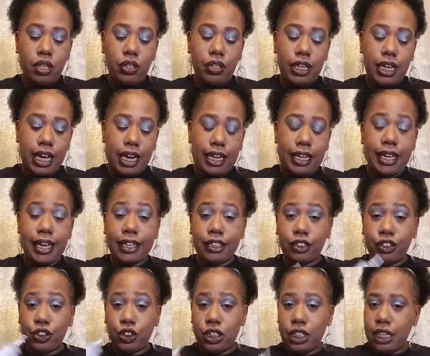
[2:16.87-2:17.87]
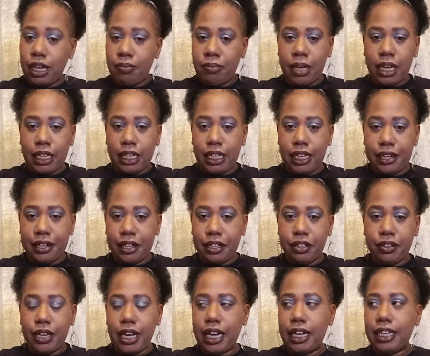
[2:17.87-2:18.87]
you gotta catch a, and I'm not kidding,
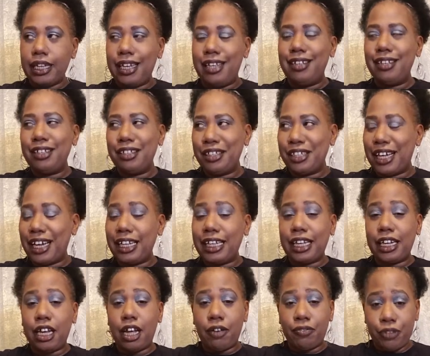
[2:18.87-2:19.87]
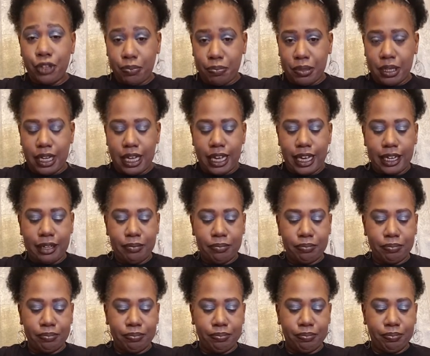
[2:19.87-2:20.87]
you gotta get off your plane,
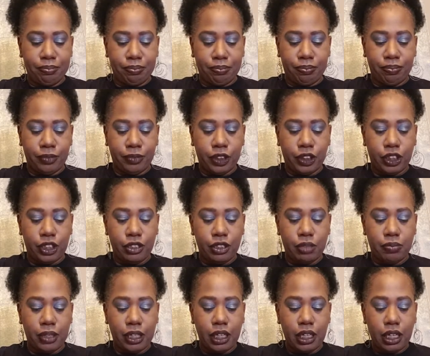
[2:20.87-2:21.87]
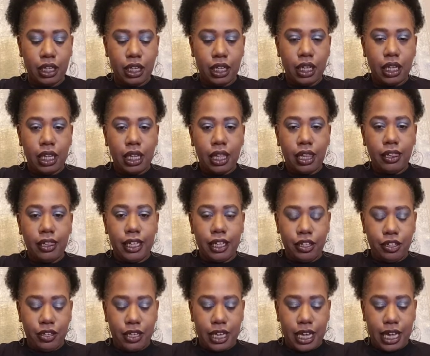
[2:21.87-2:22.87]
excuse me,
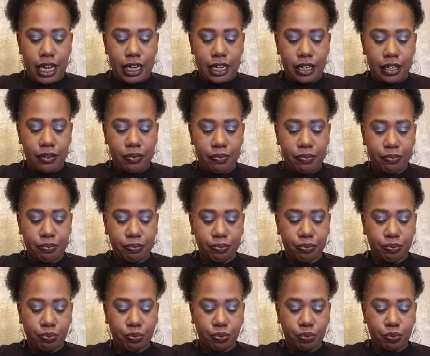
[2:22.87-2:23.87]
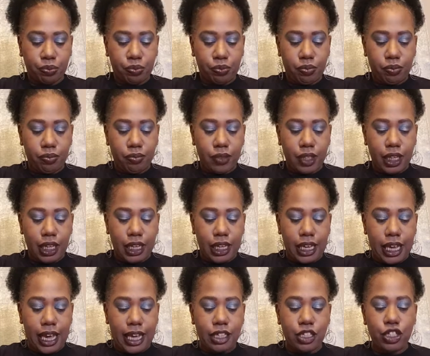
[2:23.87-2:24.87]
then you gotta
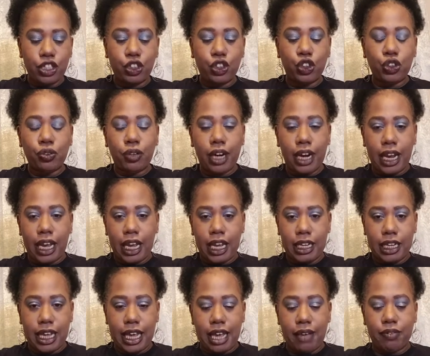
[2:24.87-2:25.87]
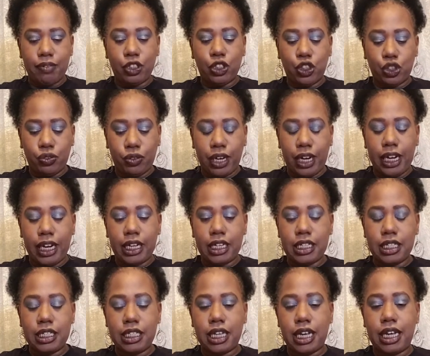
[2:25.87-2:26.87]
catch a train. They have a train
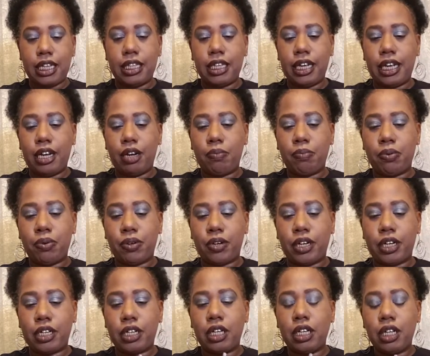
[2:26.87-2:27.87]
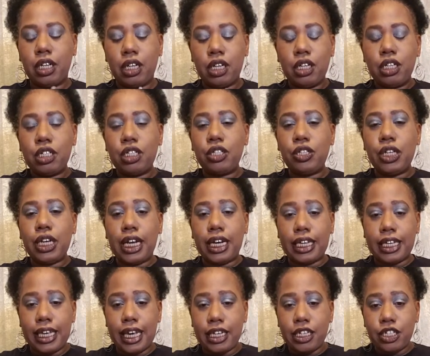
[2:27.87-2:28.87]
inside the airport. So you
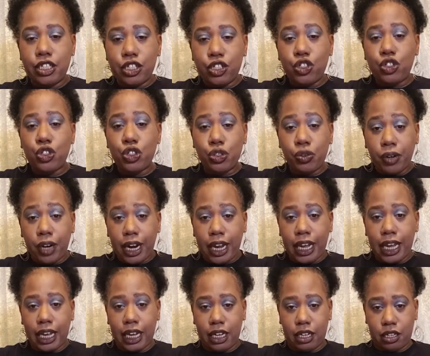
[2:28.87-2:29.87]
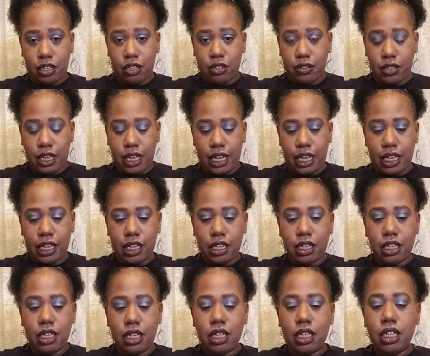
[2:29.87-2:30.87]
gotta catch this train, okay?
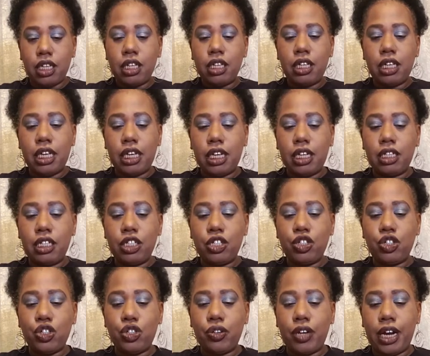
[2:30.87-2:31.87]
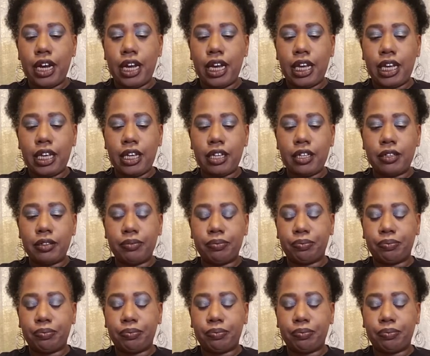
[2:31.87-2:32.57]
Get on this train,